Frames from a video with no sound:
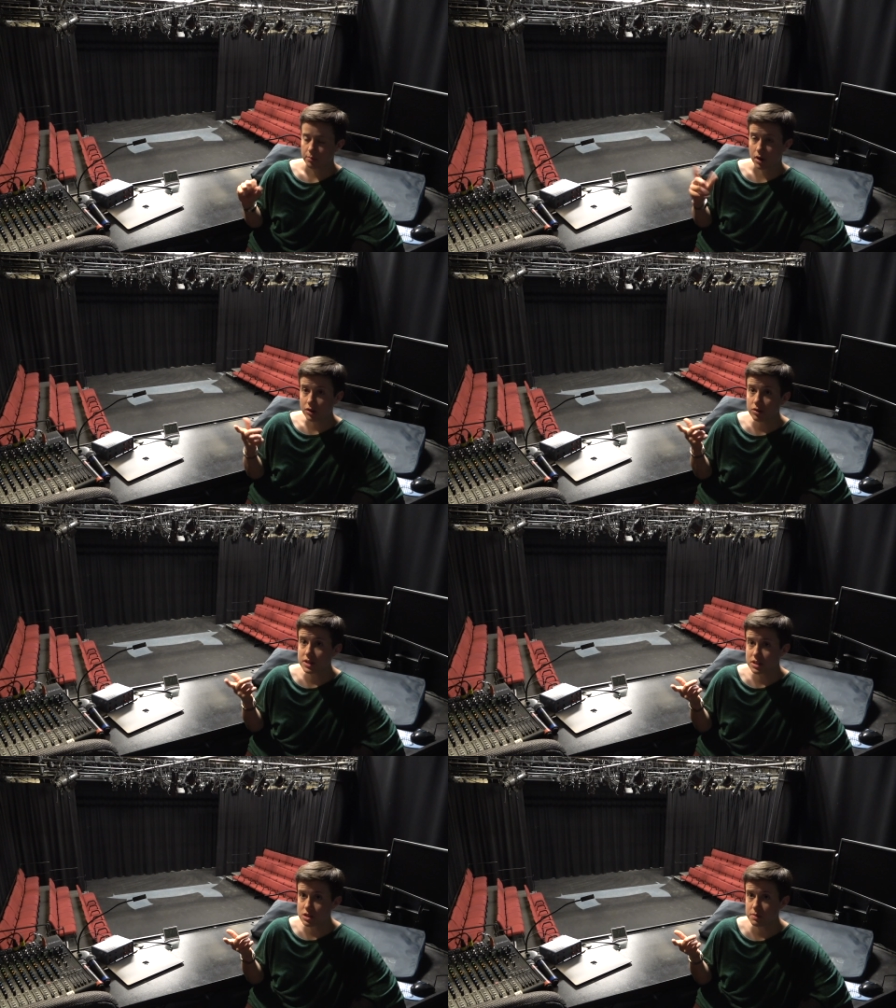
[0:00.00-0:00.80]
But also I
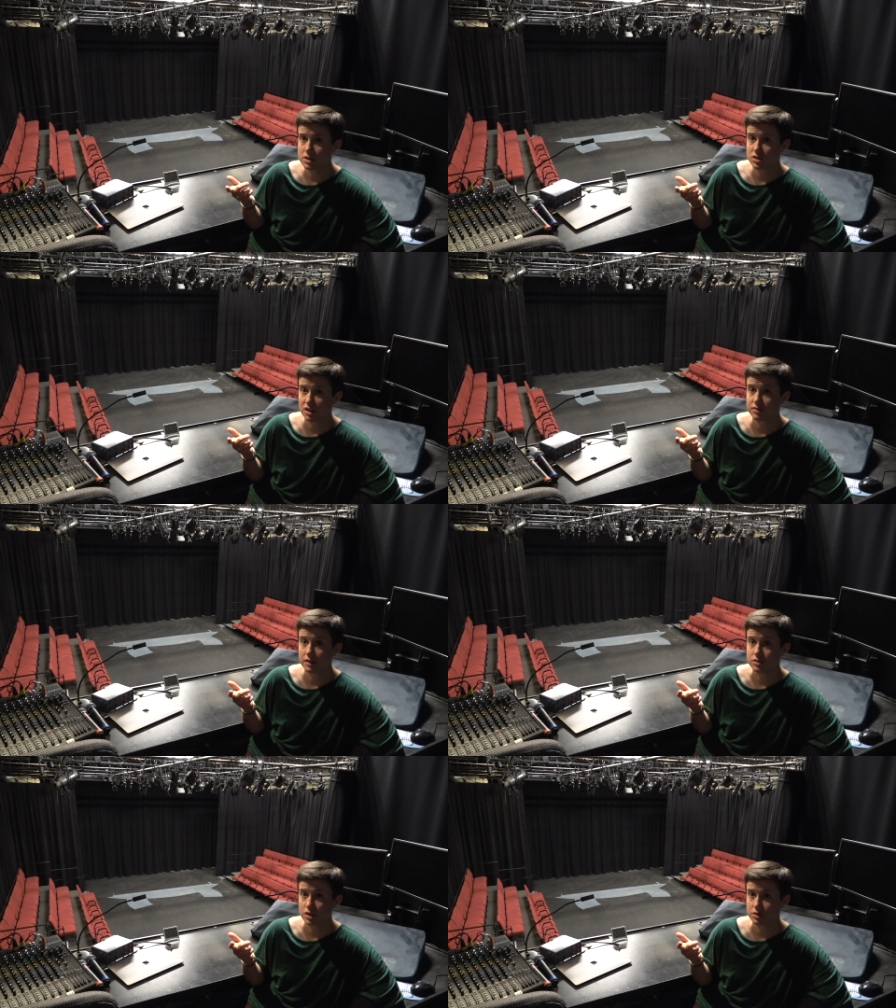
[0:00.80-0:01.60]
stage managed all
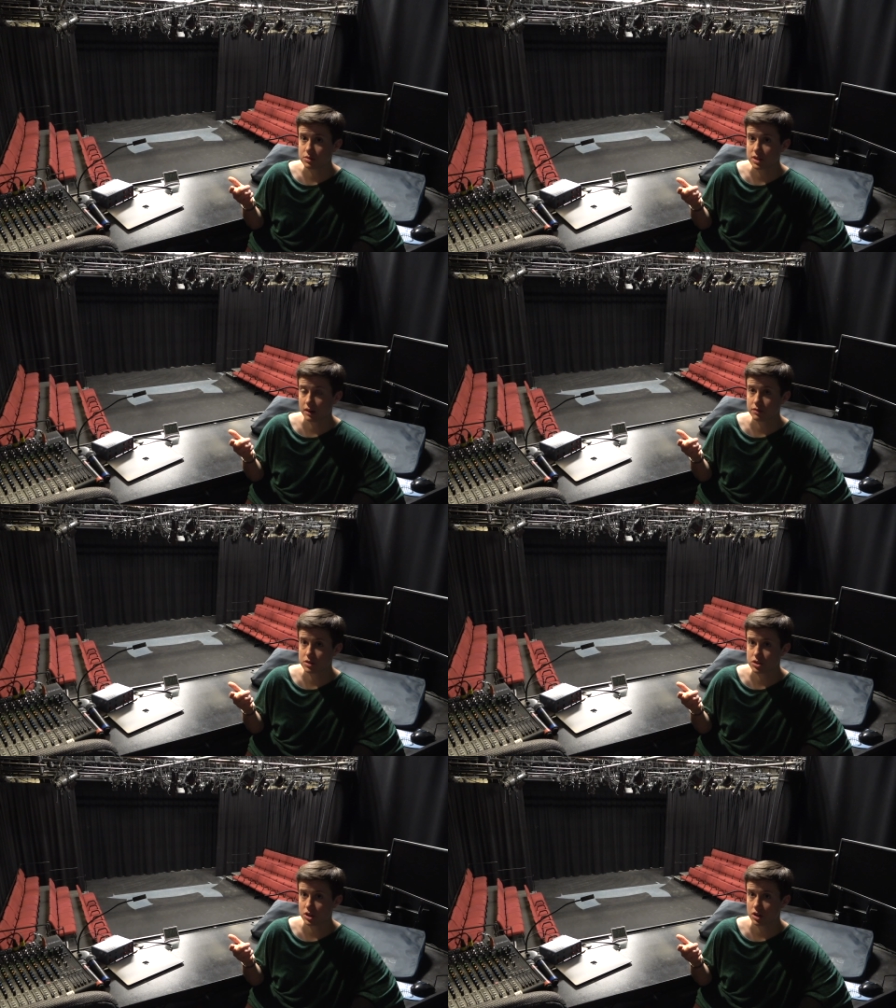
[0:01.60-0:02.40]
5 shows that
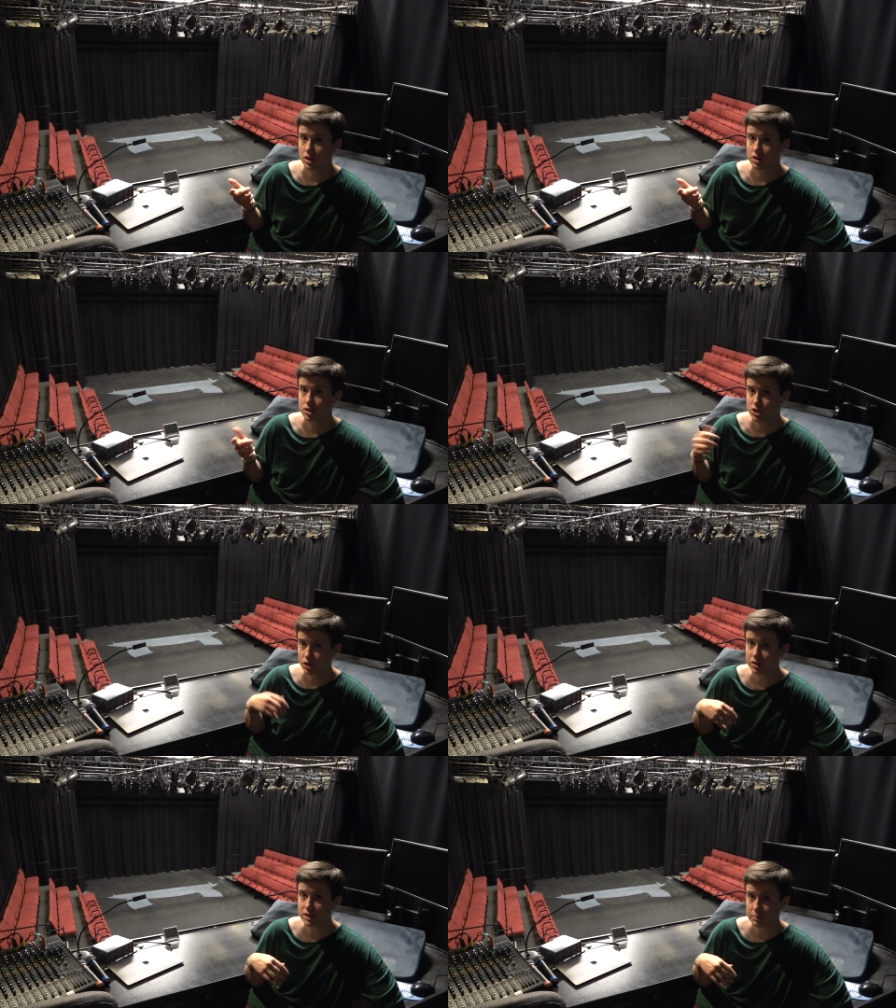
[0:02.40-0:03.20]
first year
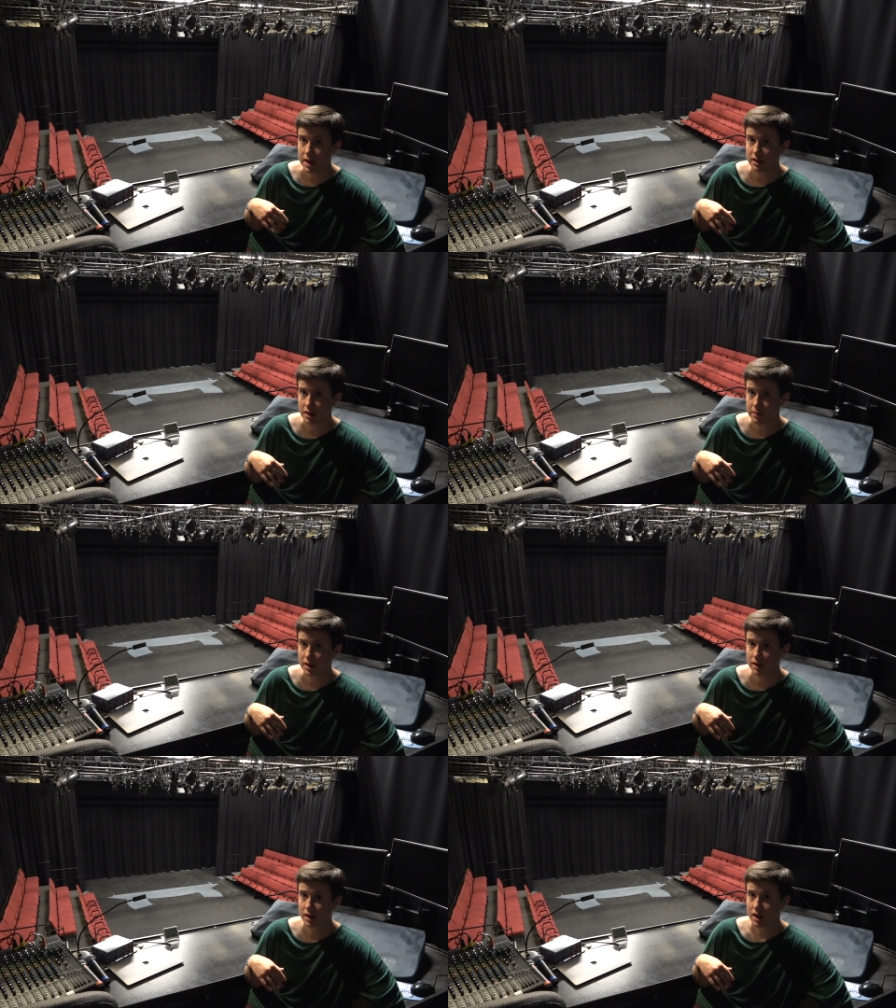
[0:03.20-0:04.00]
during the
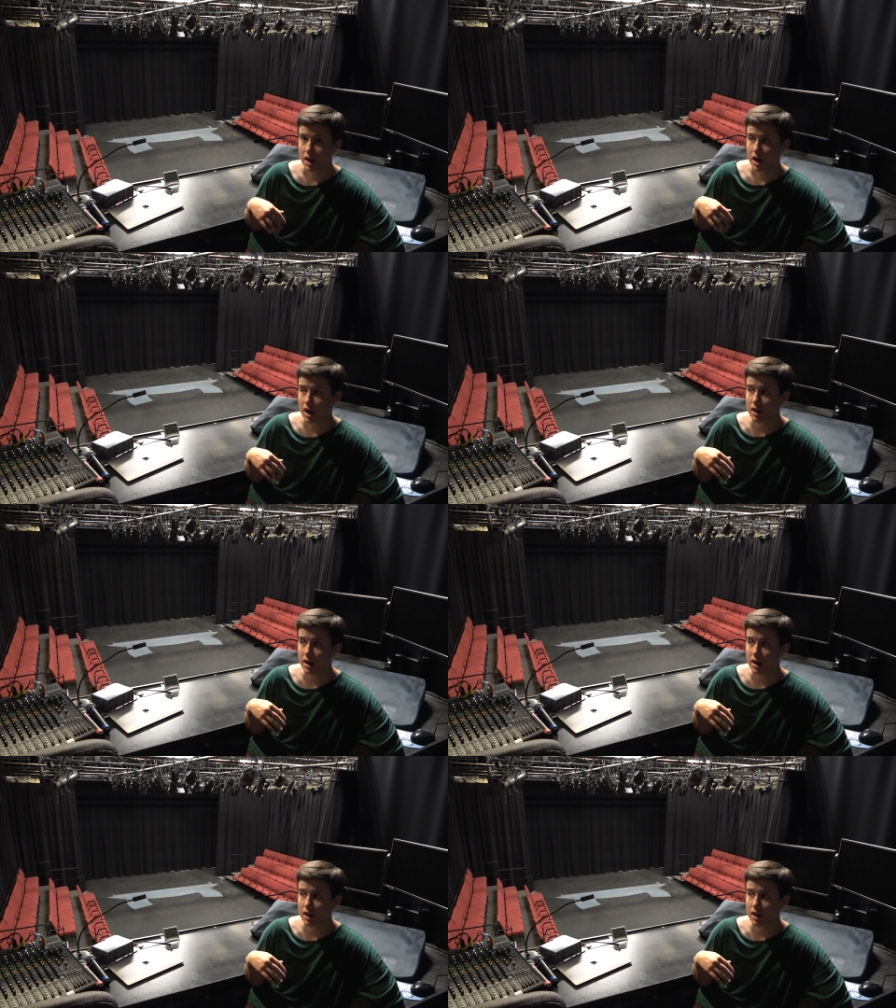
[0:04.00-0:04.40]
pandemic. I